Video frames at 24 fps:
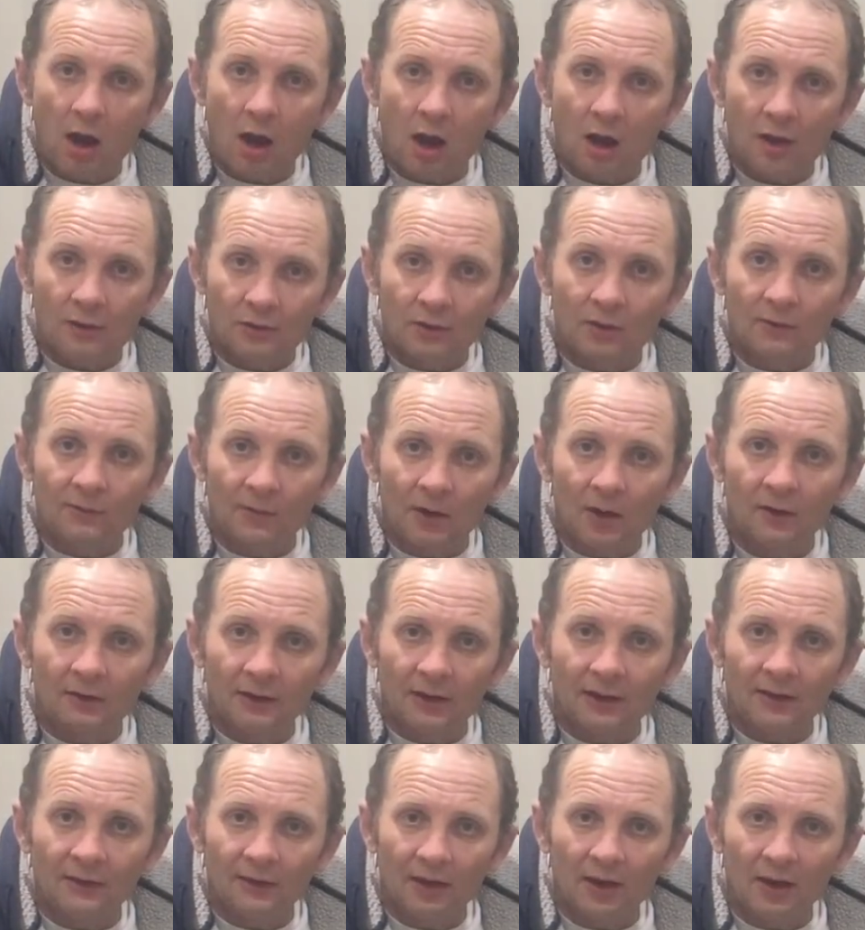and you'll find
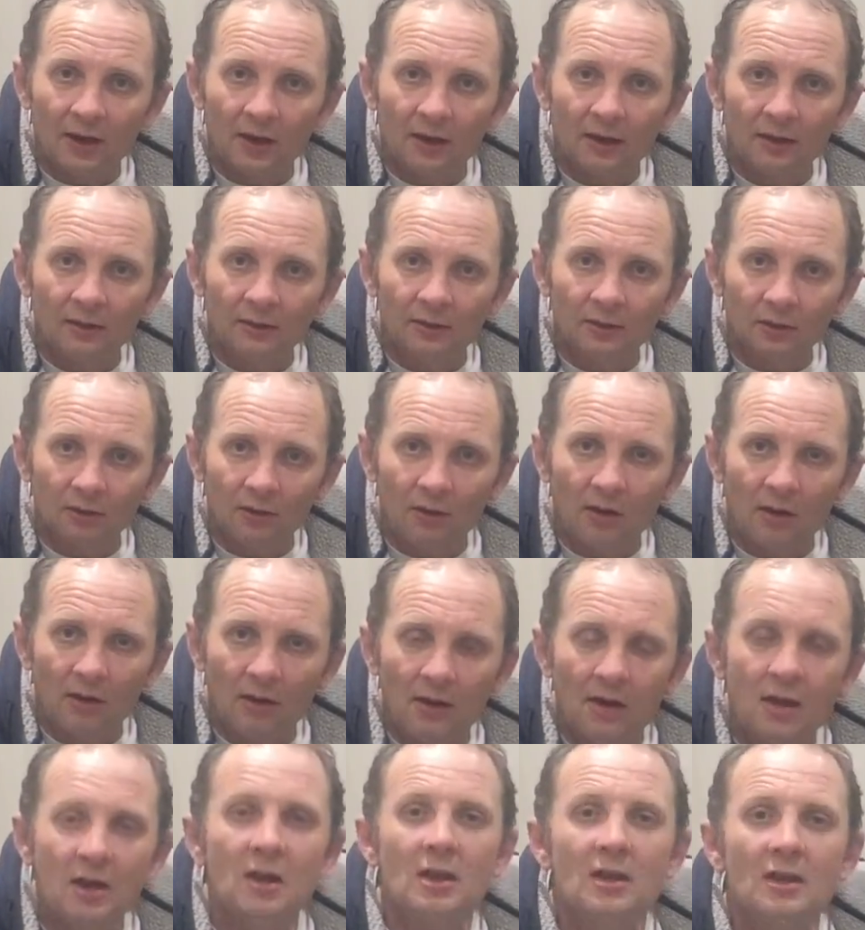these there. Alright.
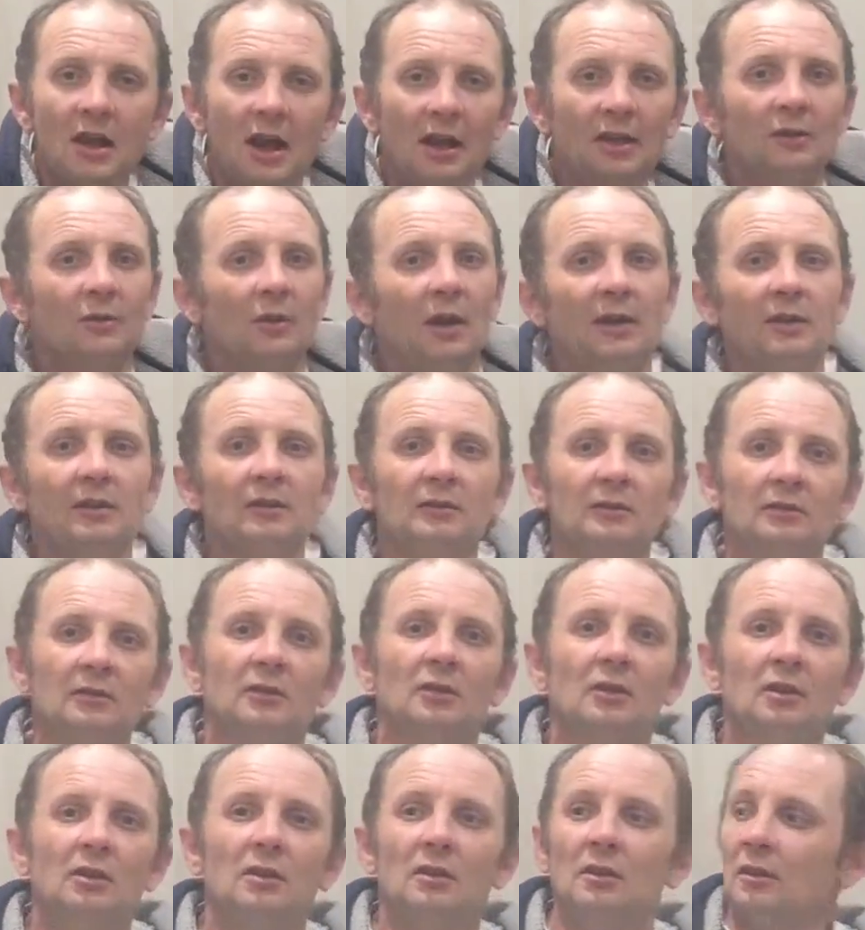Anyway,
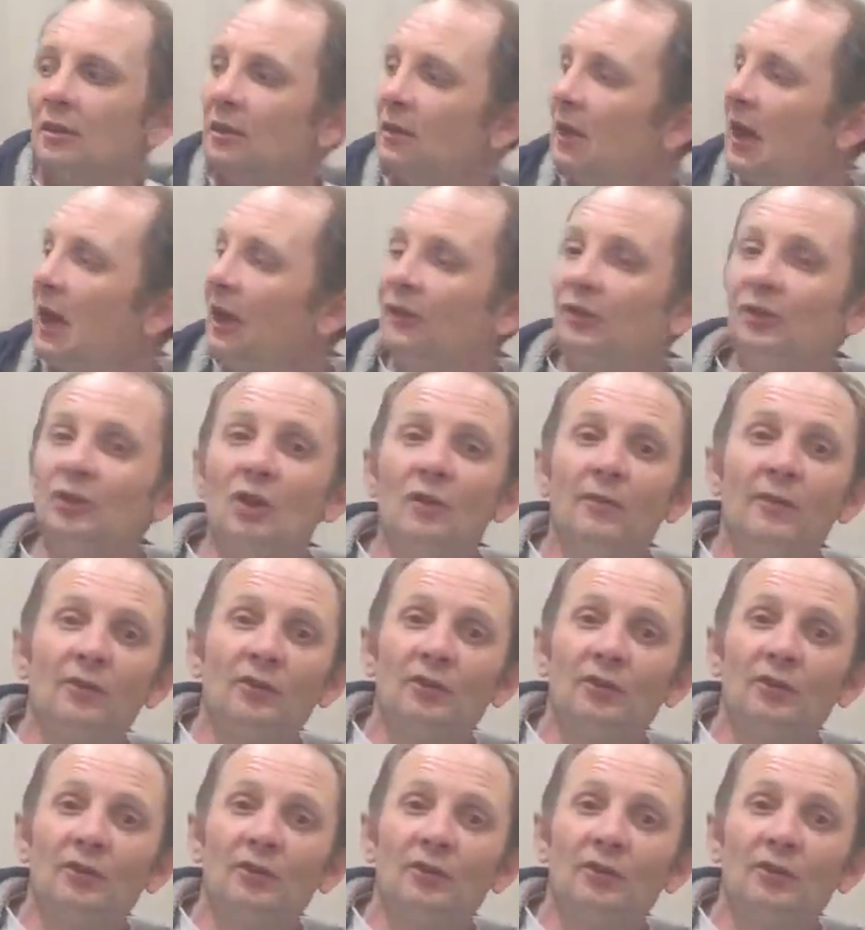that's enough